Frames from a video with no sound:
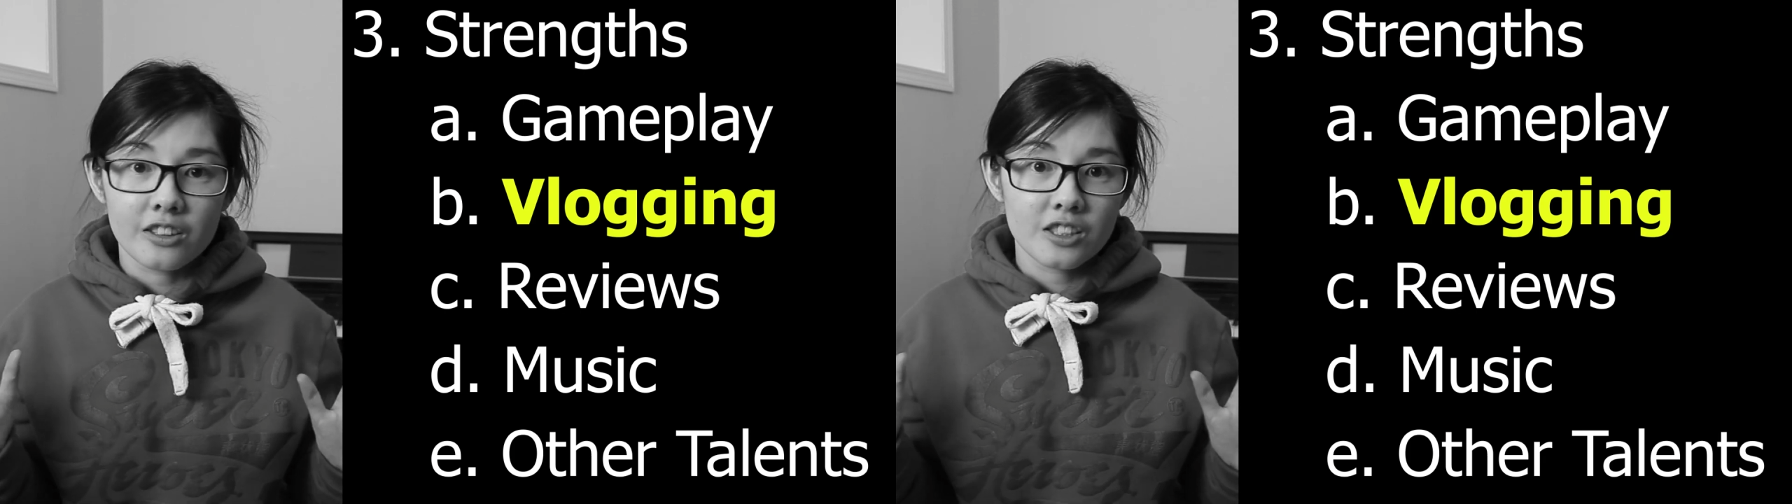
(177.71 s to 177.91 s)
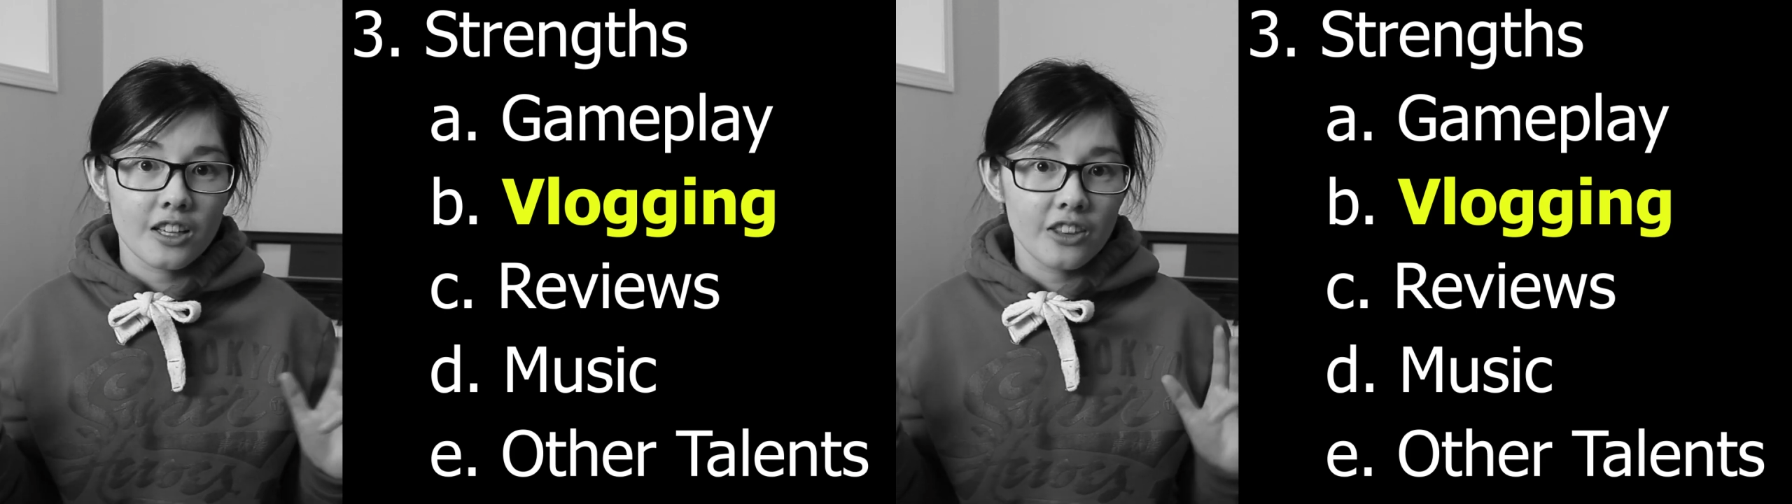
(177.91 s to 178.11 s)

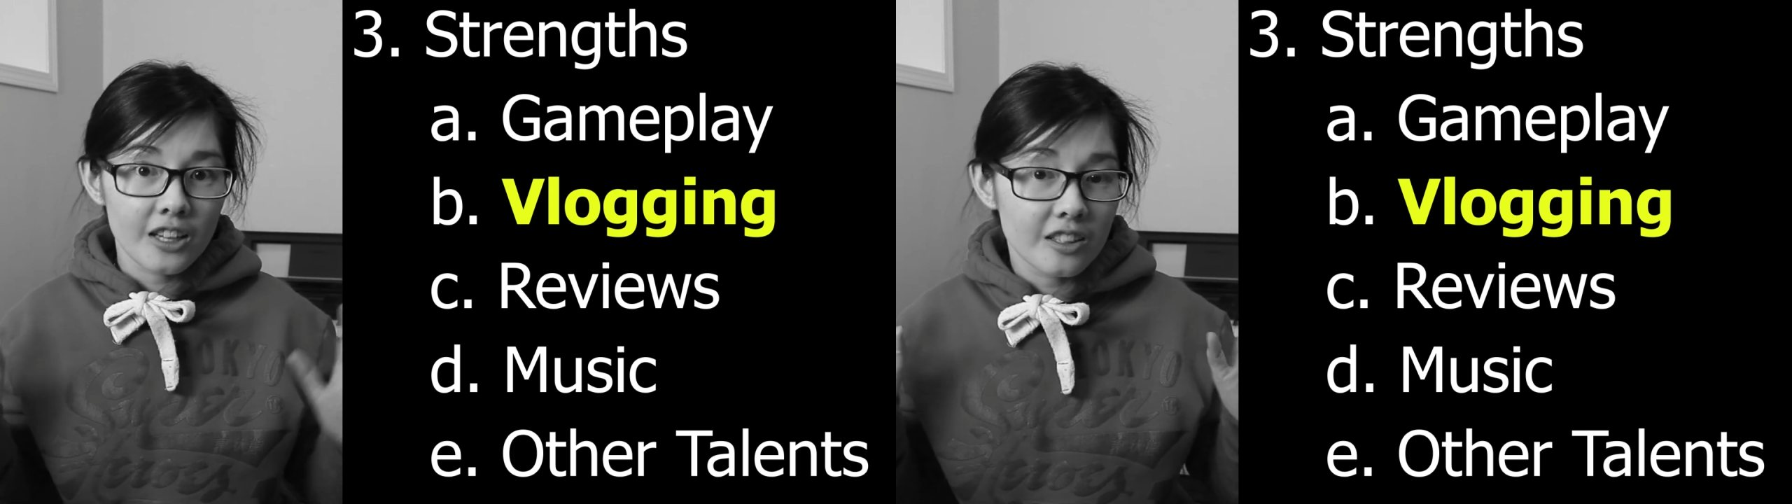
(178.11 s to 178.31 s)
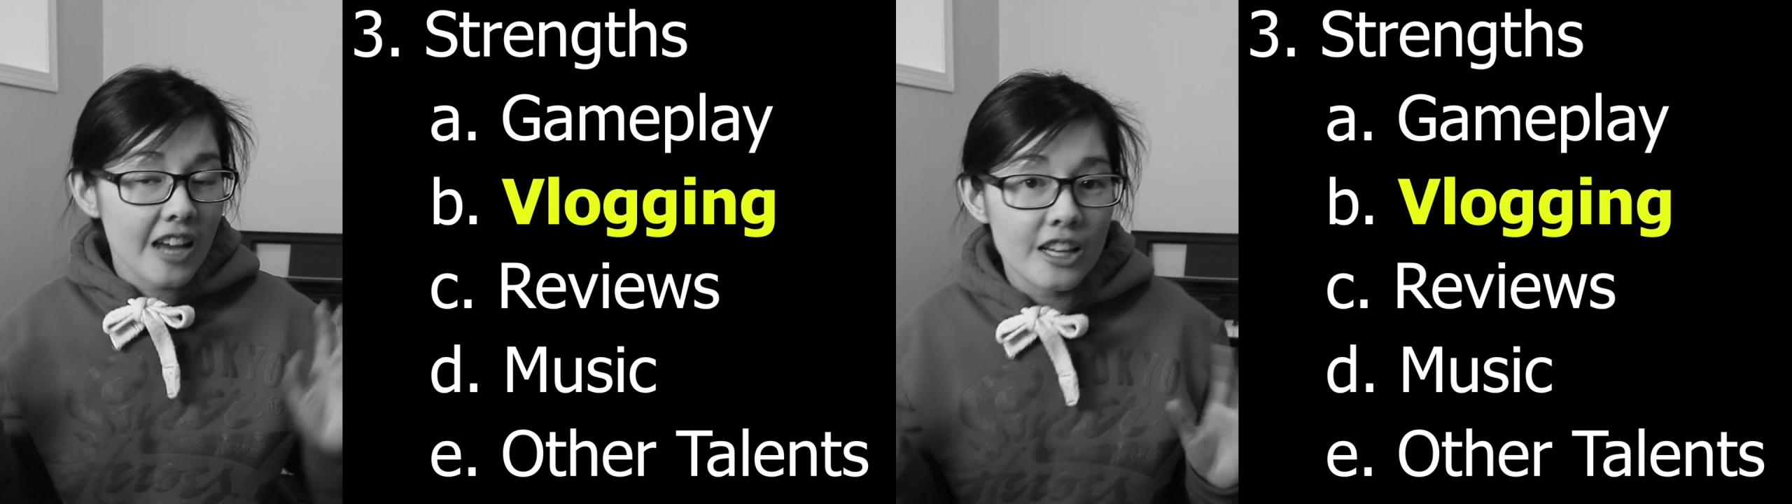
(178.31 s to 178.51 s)
There's
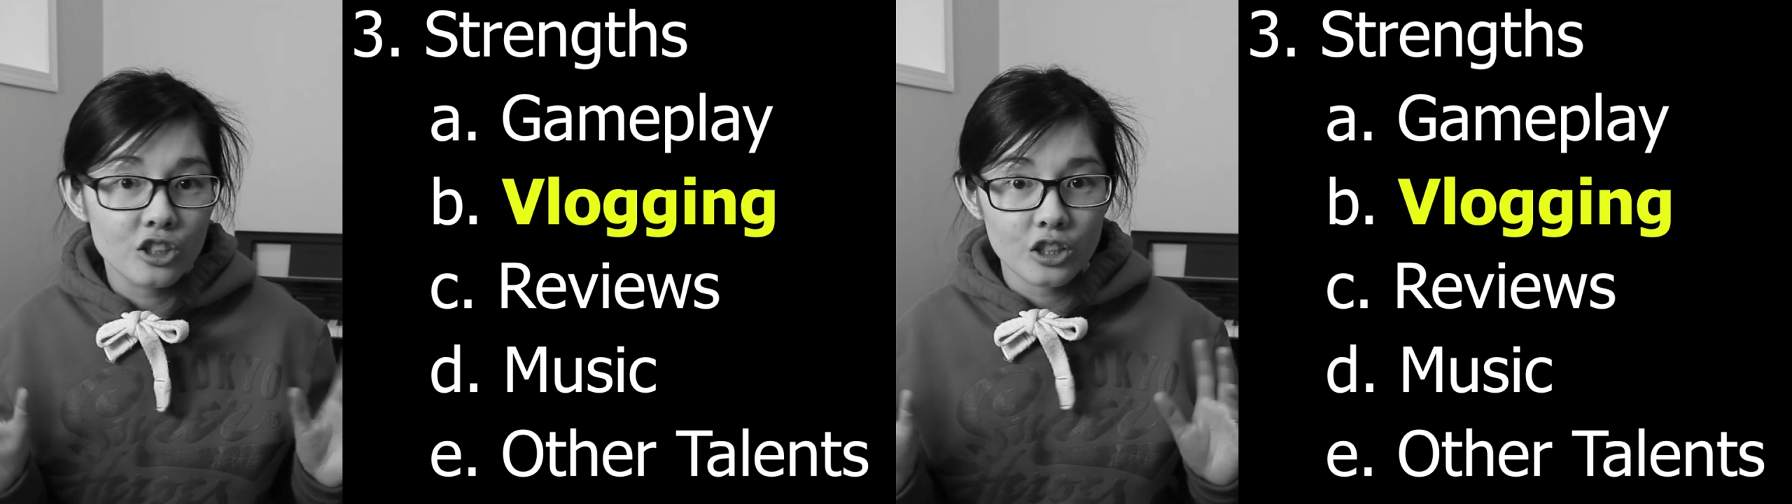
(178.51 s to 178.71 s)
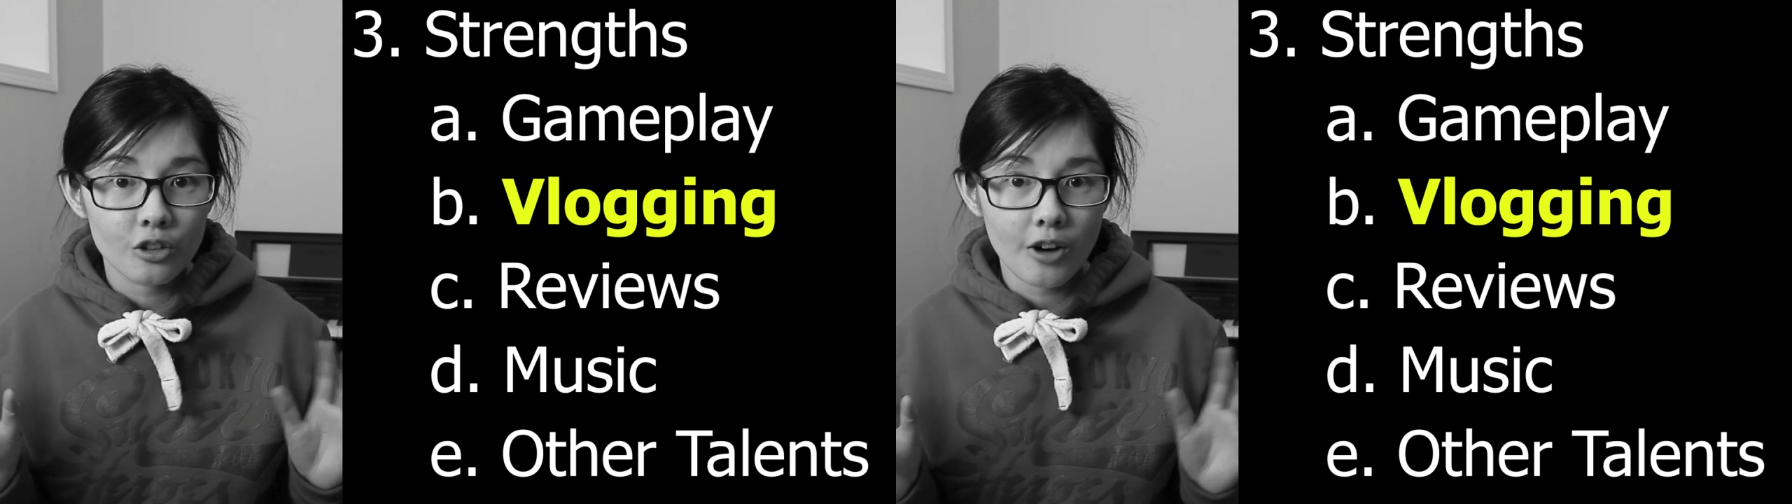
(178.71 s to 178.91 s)
nothing
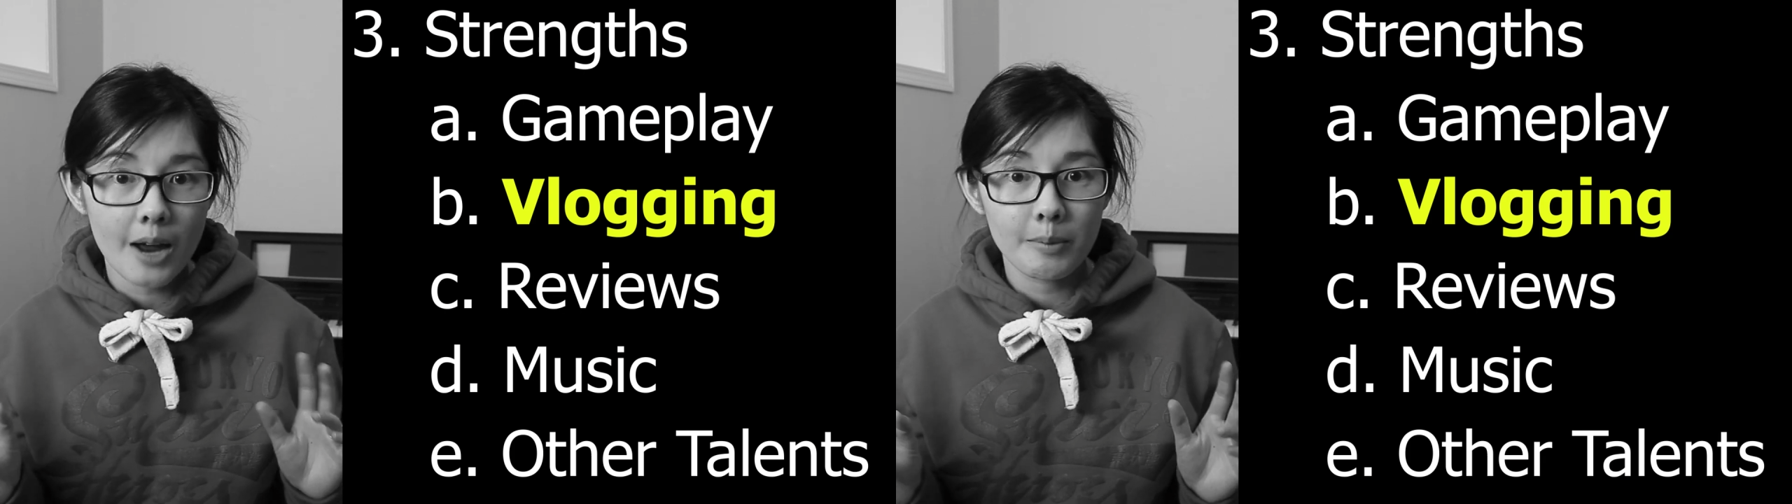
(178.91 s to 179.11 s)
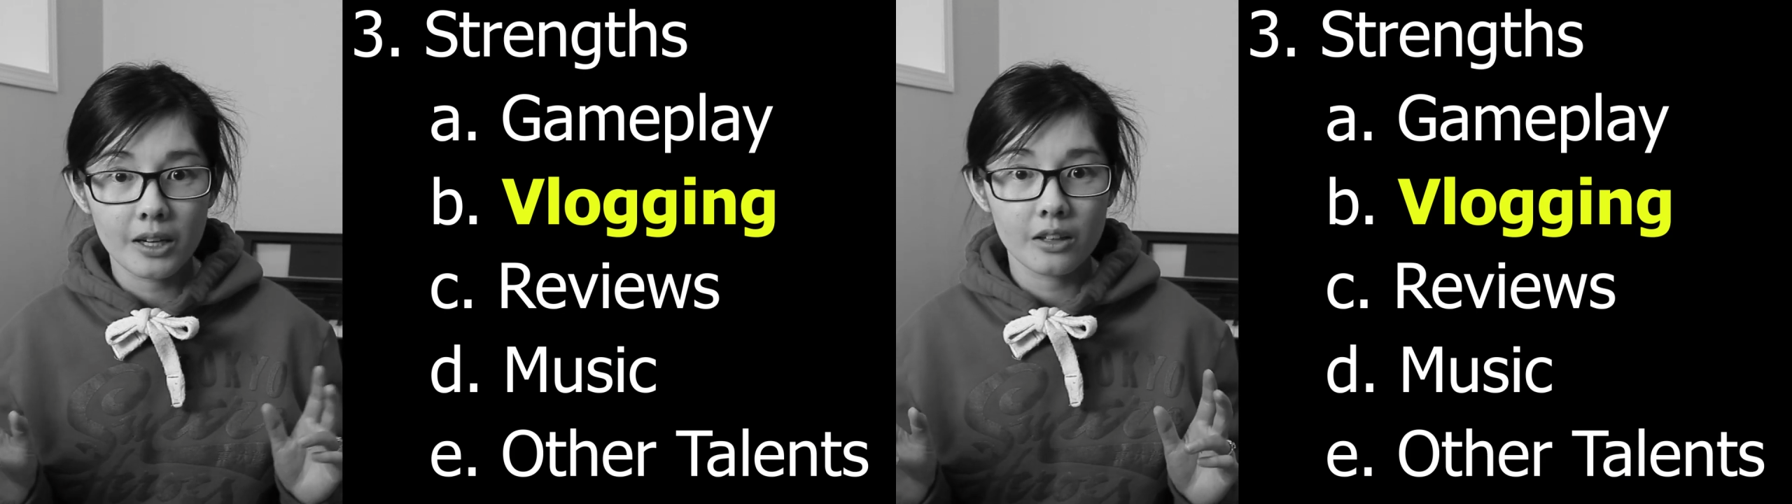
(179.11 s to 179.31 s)
attention
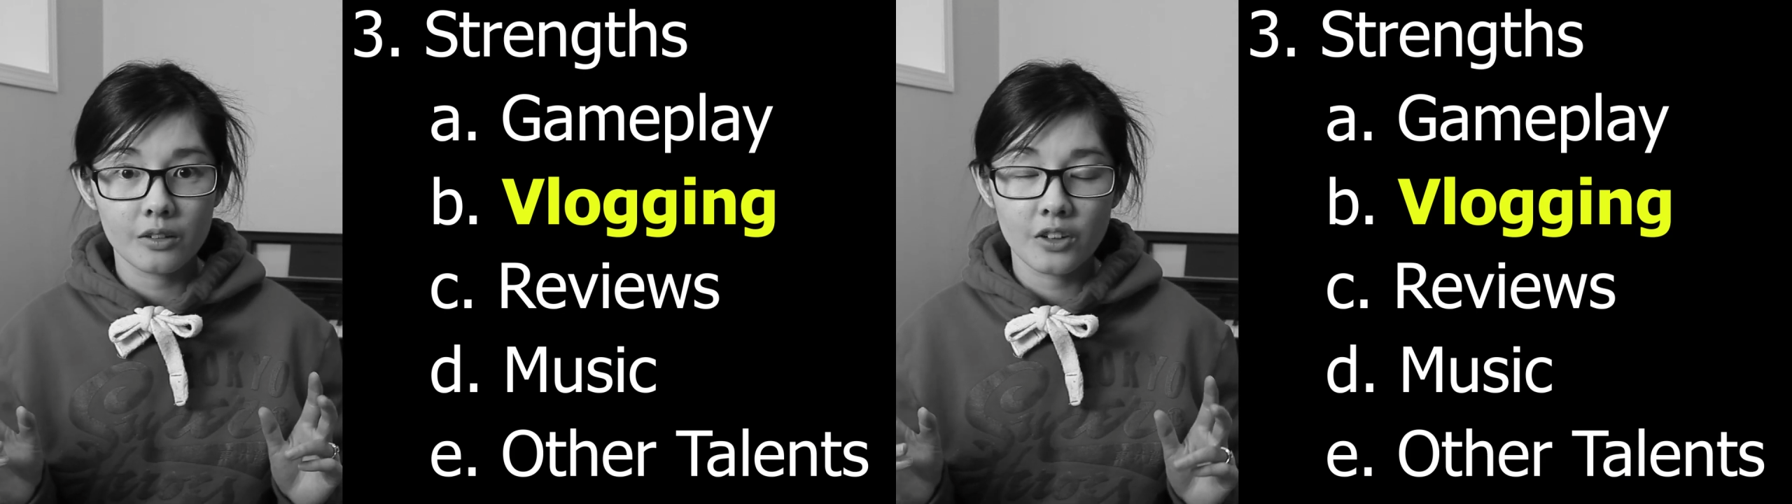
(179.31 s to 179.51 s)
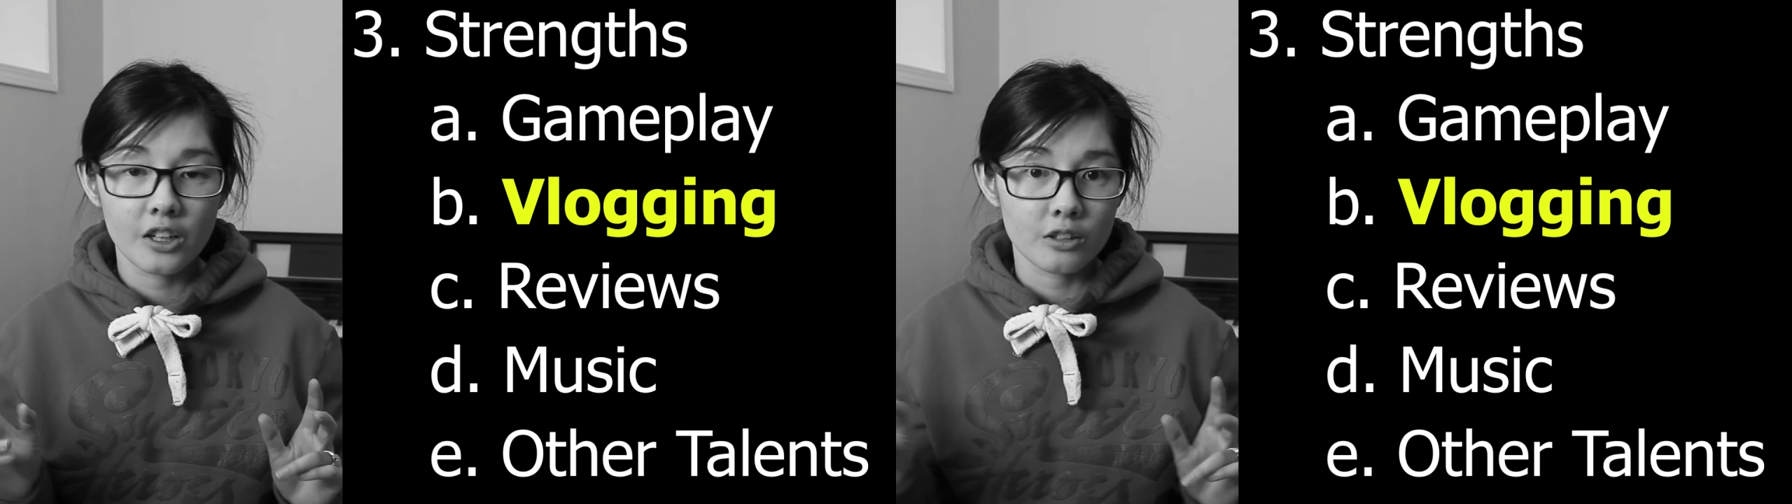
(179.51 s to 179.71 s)
grabbing in
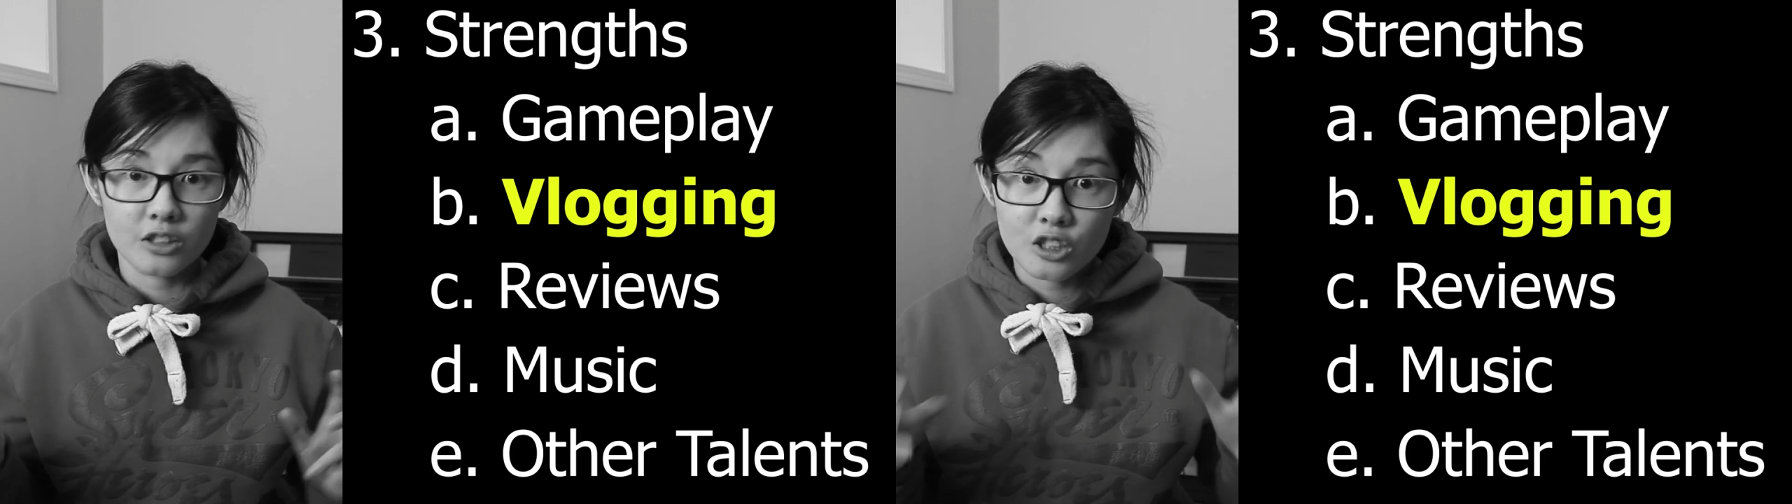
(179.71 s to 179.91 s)
their videos.